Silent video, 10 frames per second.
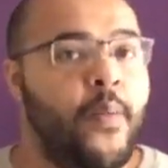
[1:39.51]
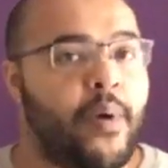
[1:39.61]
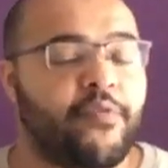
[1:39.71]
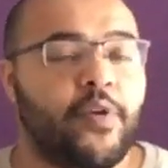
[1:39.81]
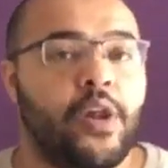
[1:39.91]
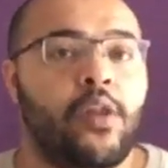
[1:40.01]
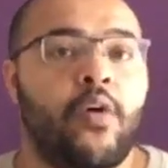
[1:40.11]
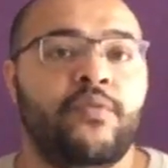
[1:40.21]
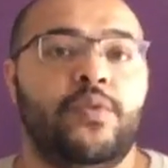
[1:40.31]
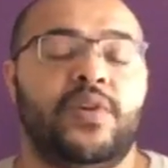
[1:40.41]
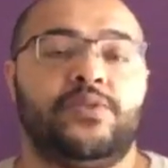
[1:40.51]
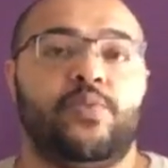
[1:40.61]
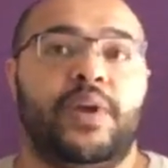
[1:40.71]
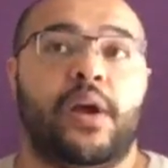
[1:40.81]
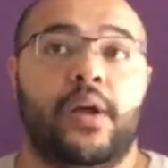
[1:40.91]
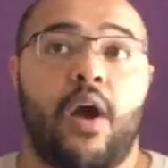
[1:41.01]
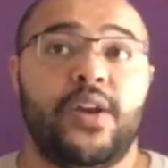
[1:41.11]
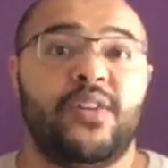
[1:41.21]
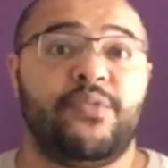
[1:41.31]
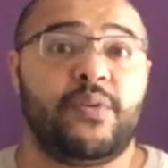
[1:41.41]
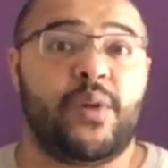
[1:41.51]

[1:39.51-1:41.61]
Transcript: but for a lot of you this week, I kind of feel